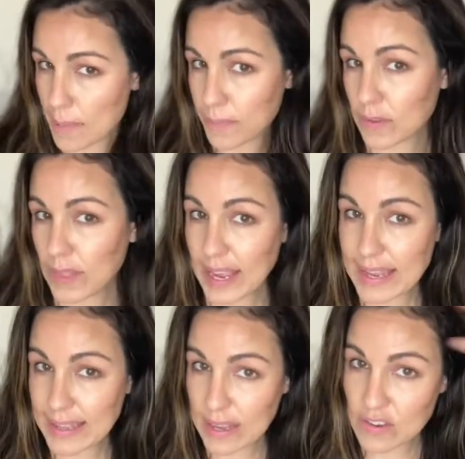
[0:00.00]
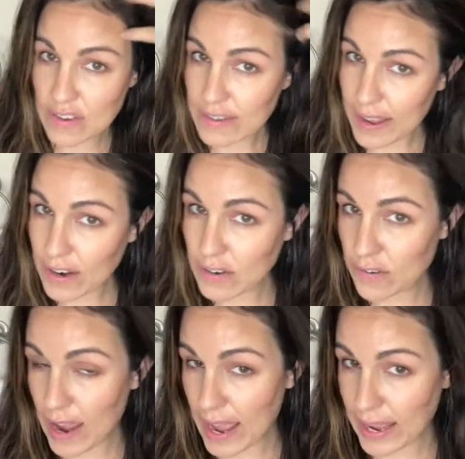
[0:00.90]
So like I said, just air
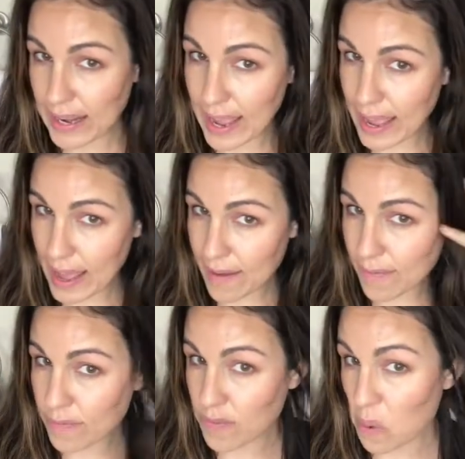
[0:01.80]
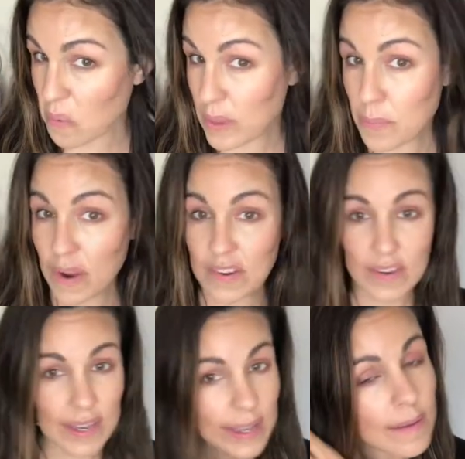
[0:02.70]
dried. I have only
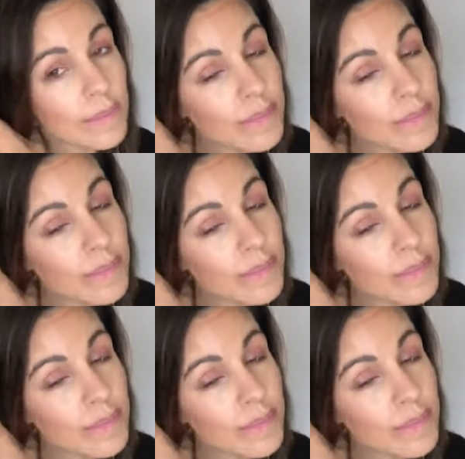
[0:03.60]
brushed it.